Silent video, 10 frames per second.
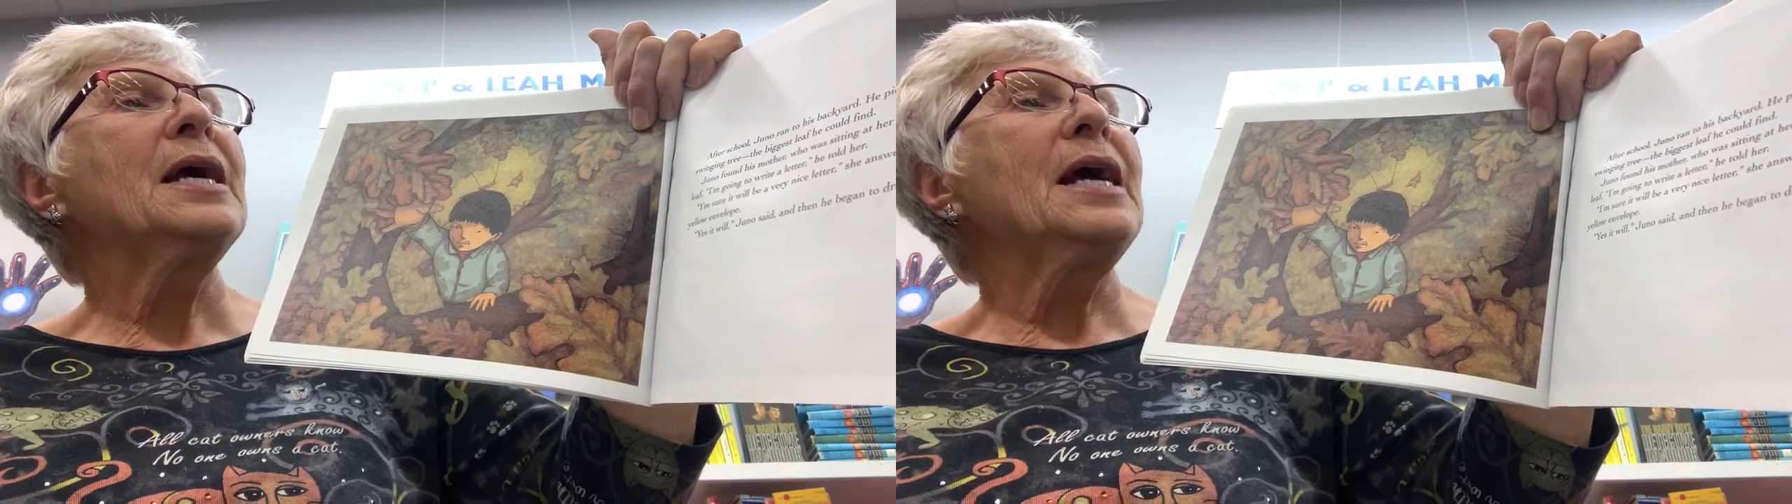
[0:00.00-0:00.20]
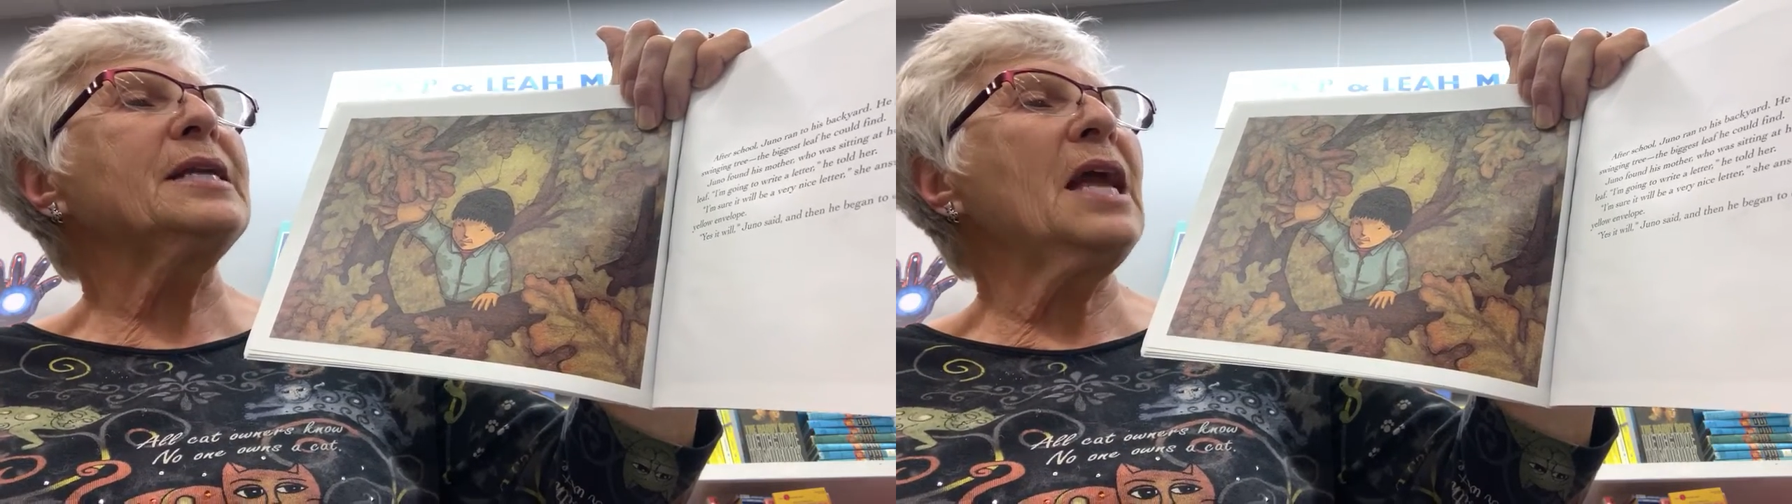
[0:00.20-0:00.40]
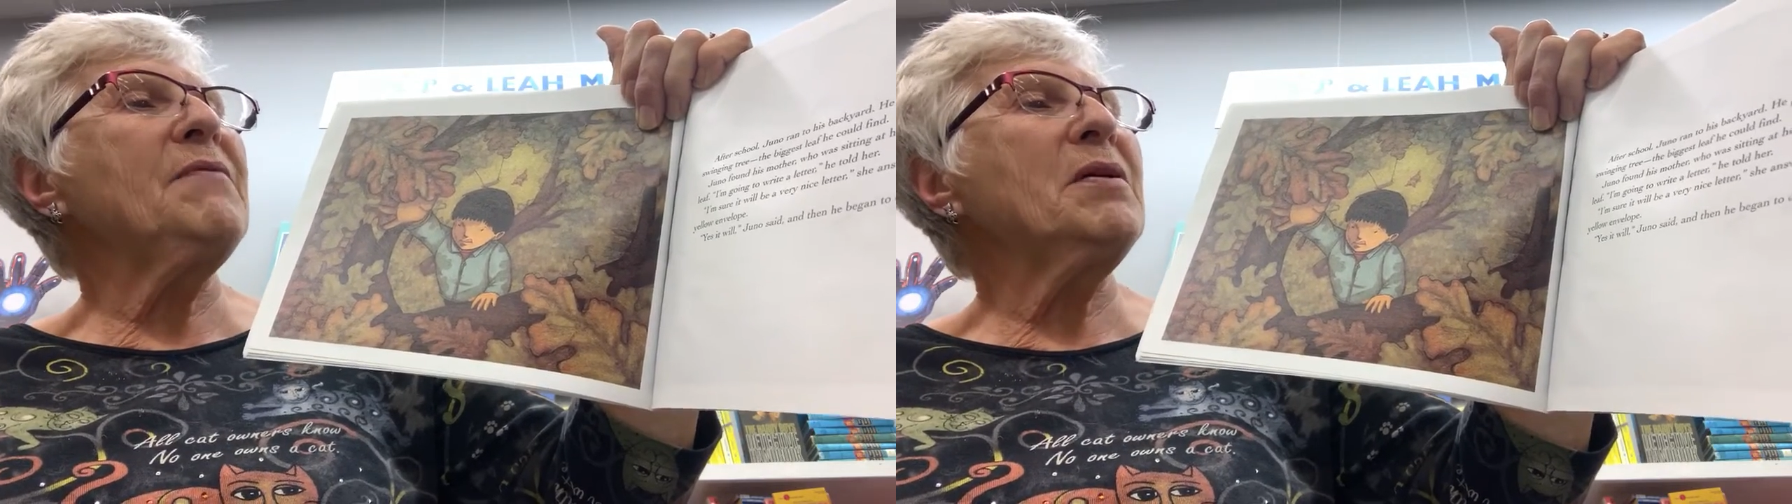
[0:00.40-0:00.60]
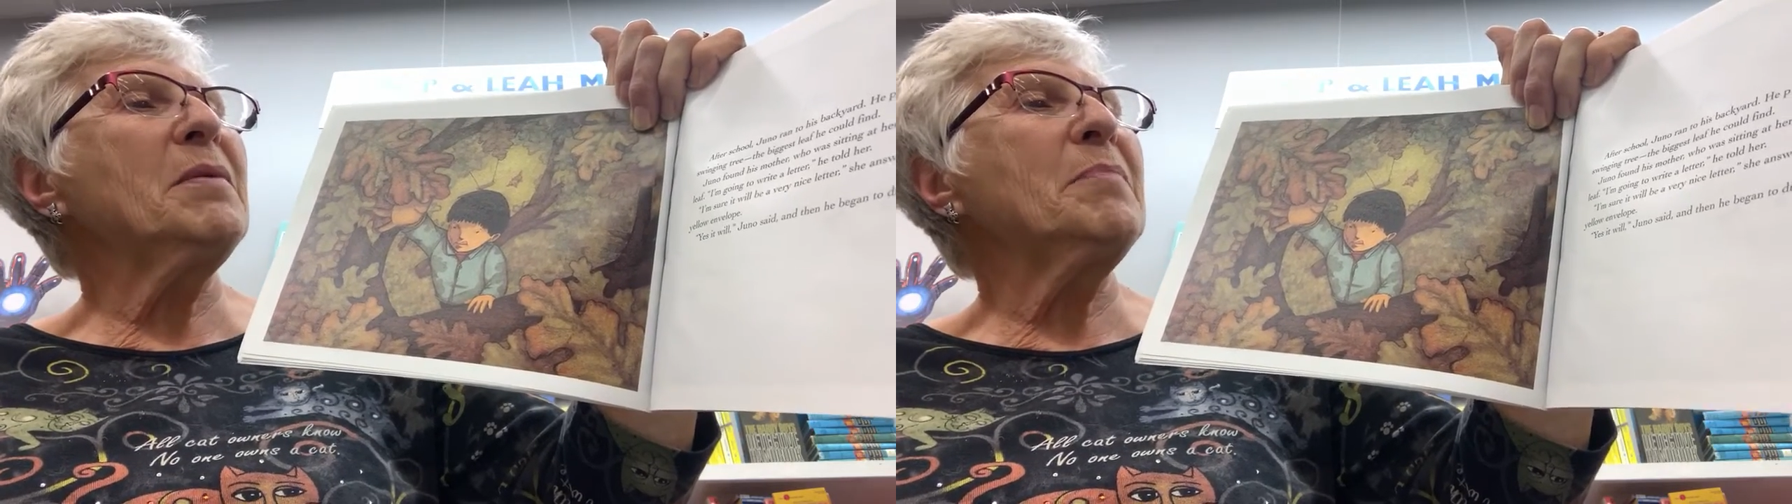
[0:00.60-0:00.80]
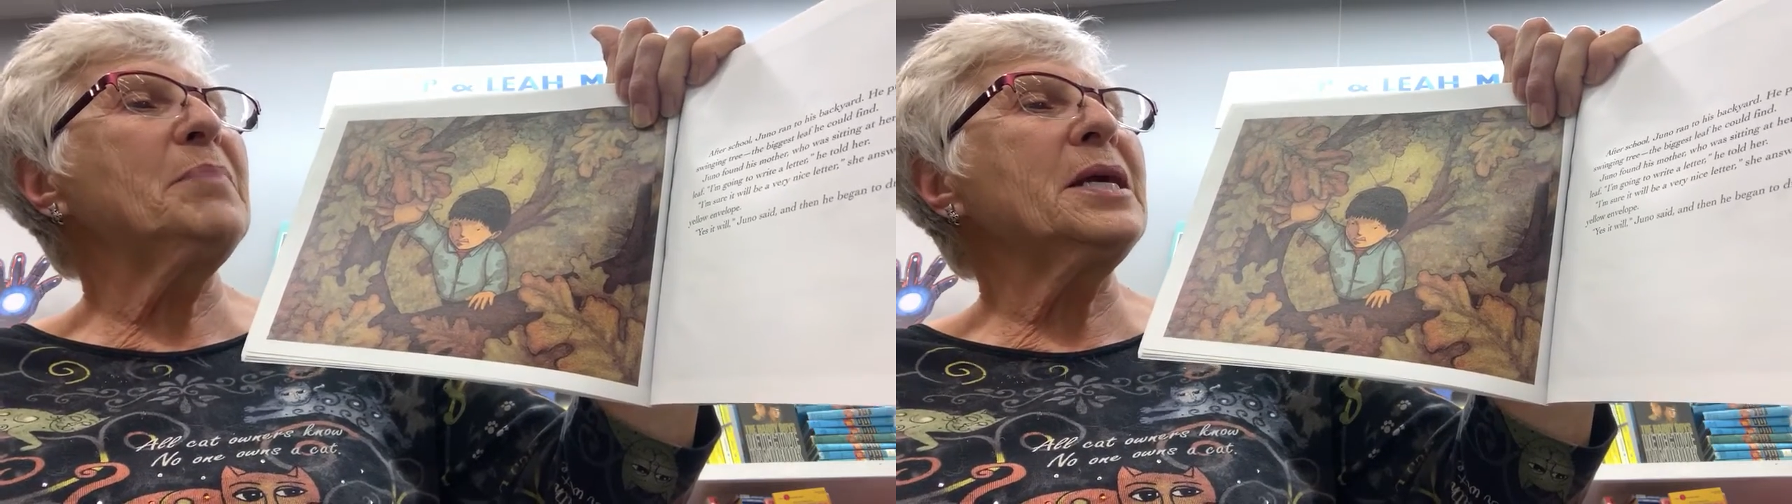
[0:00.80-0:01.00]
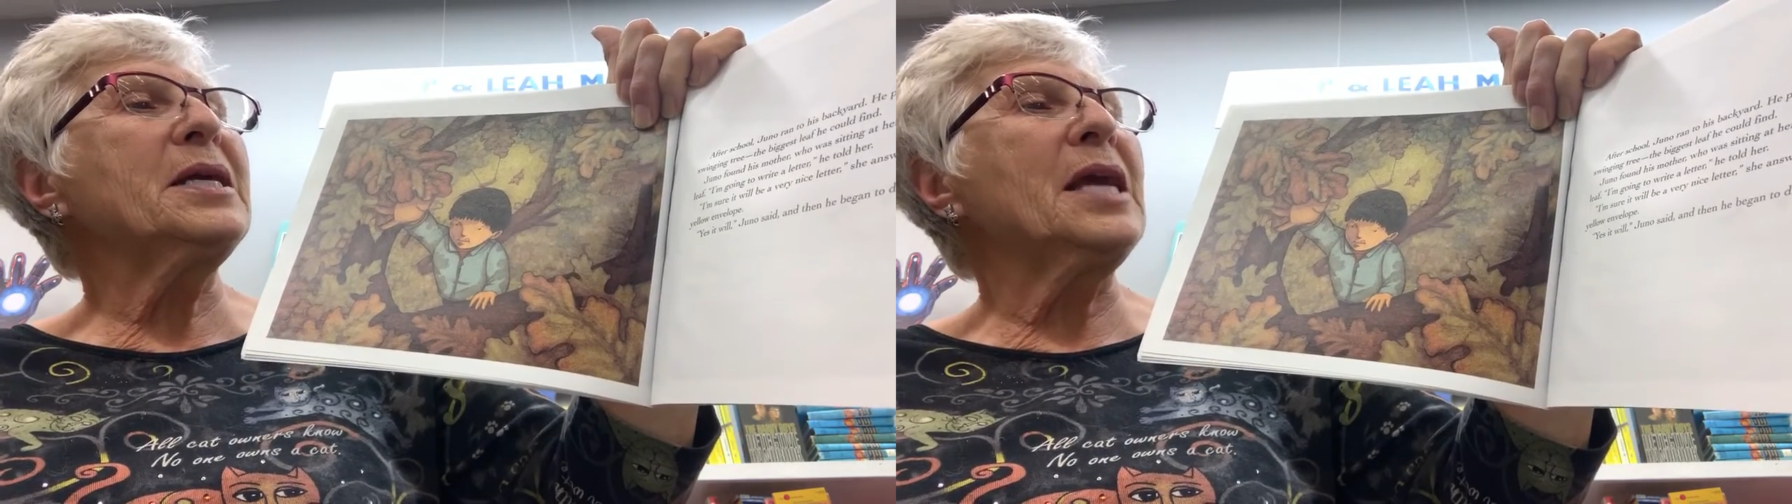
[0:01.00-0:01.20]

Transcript: and gave him a big